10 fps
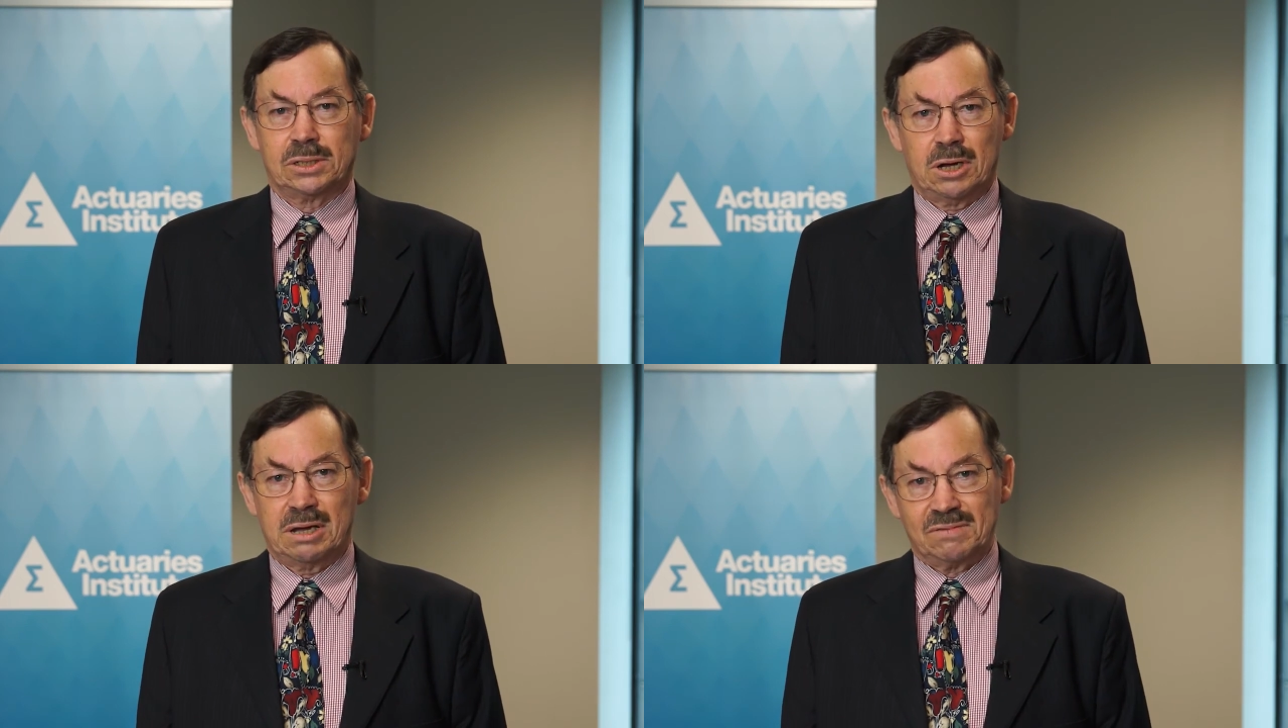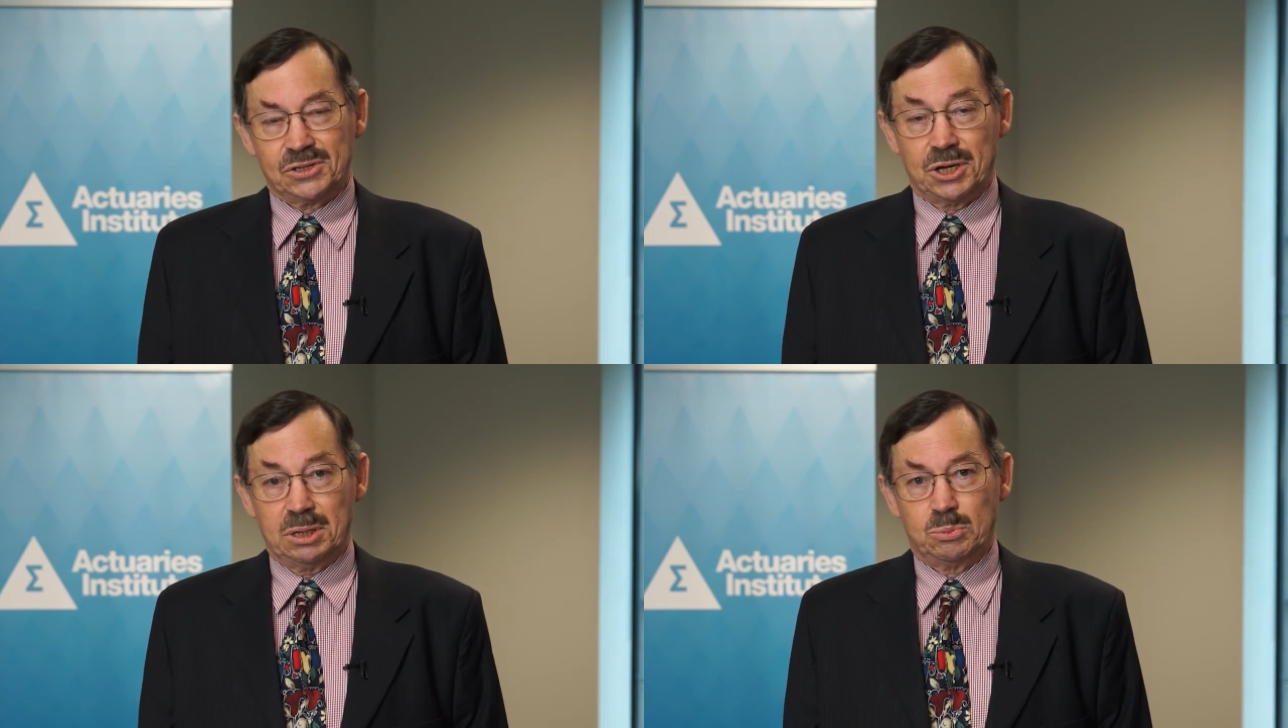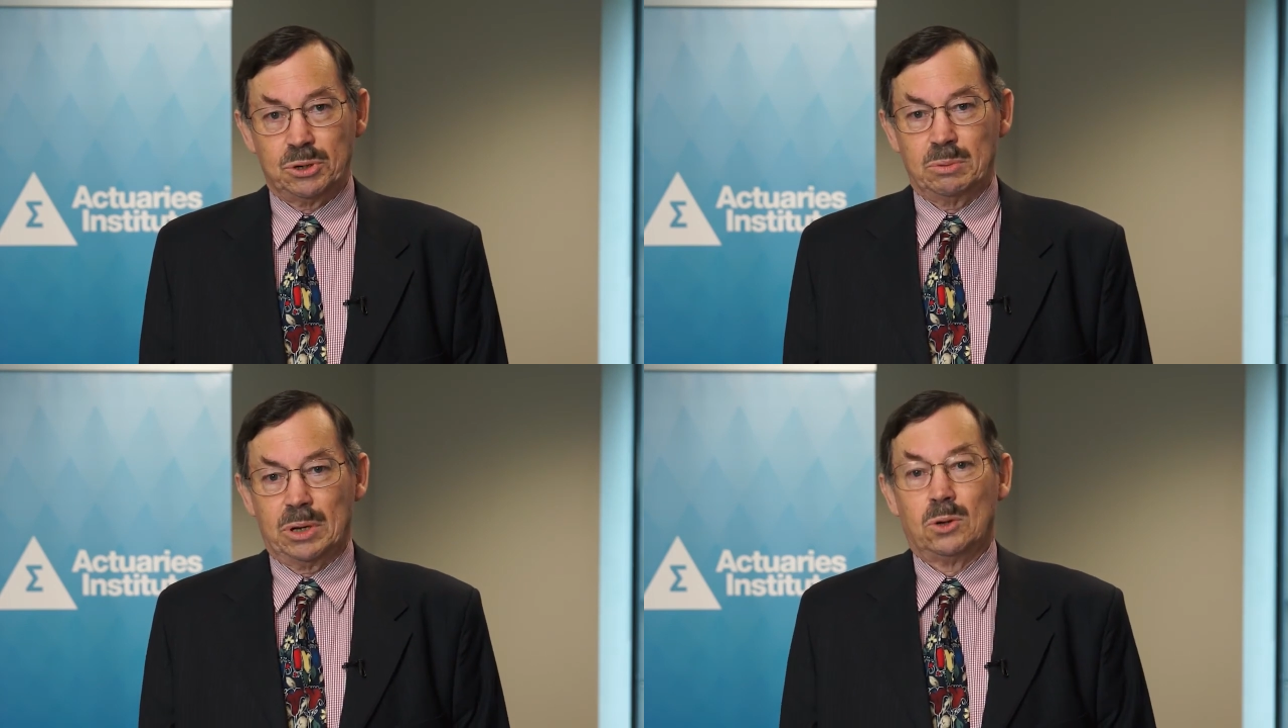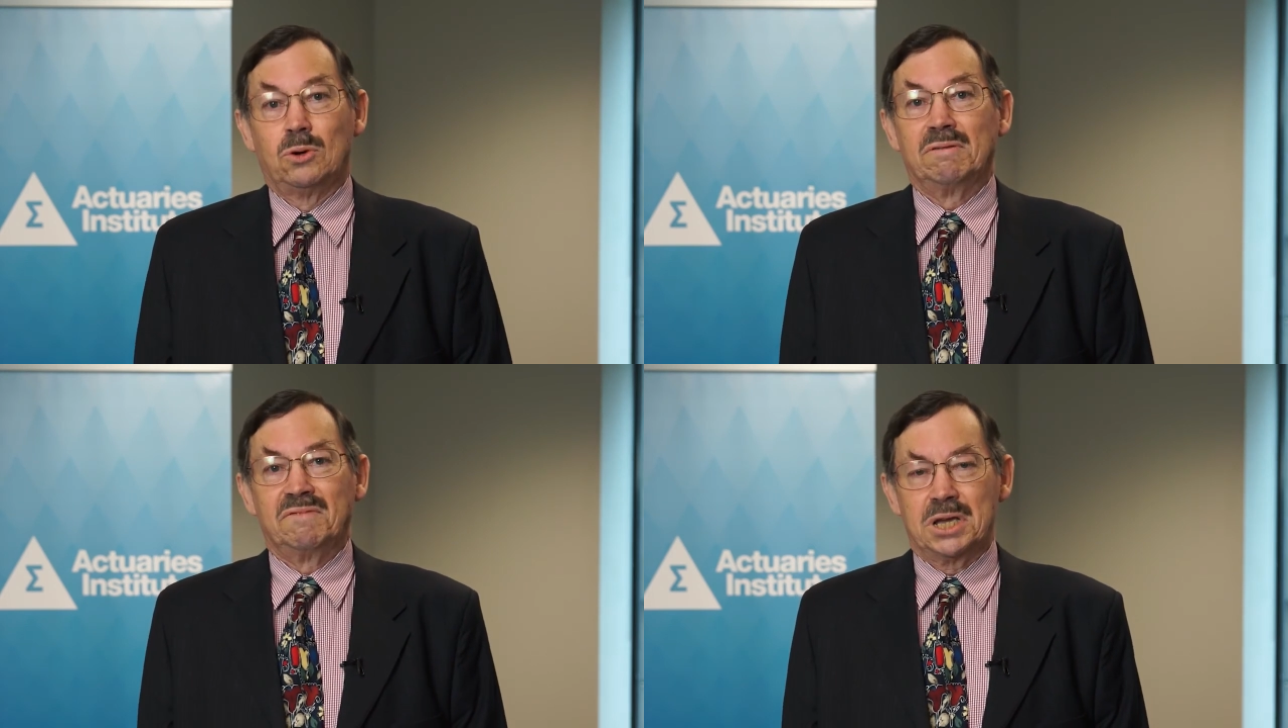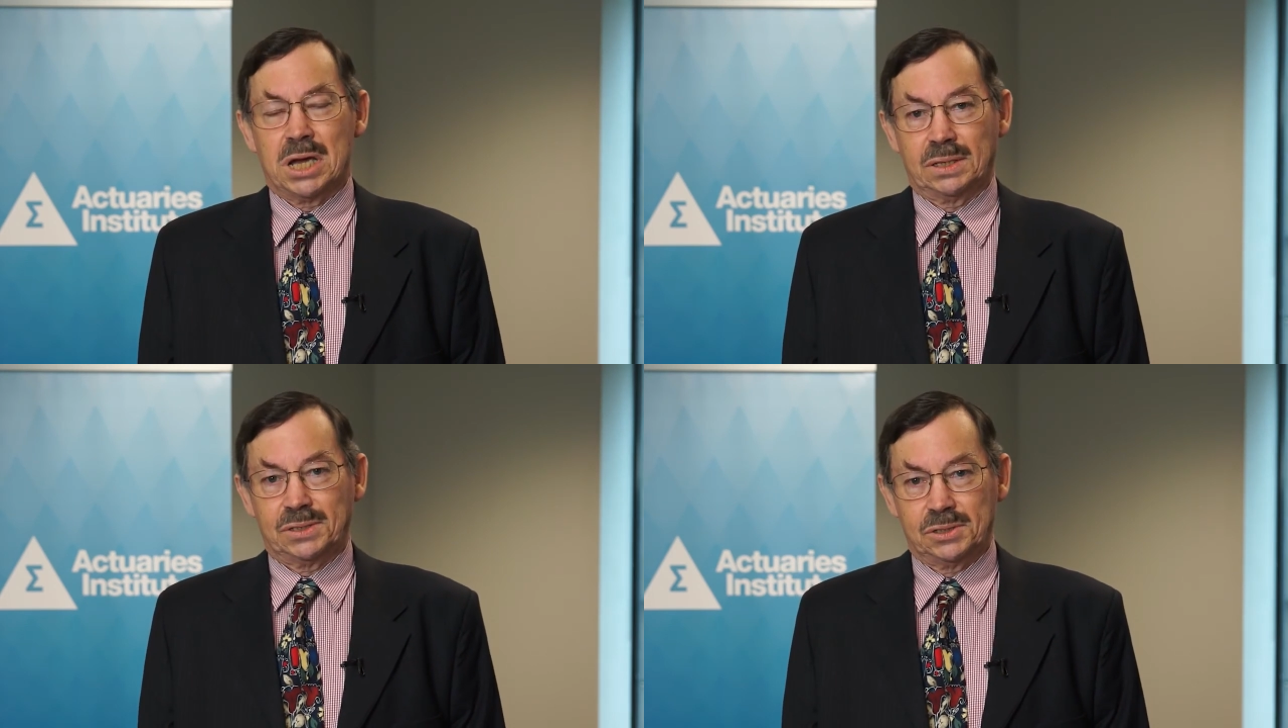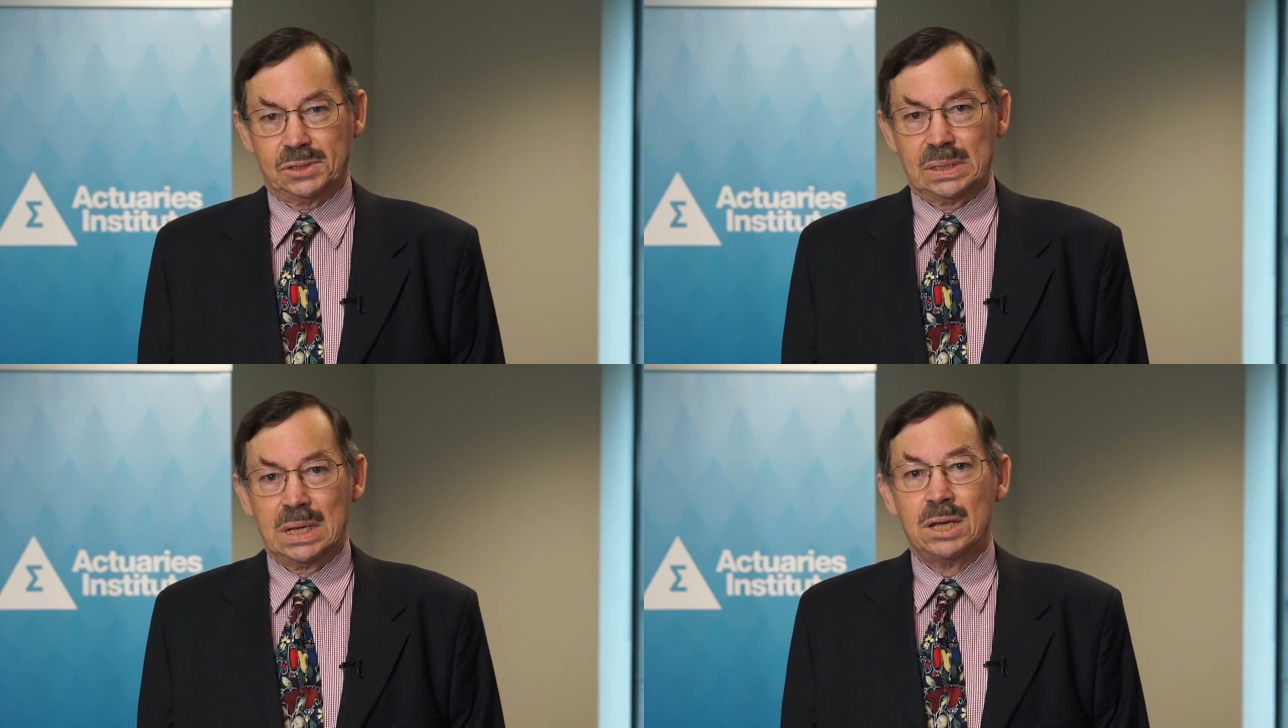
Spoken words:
and I have seen pretty well all of the answers,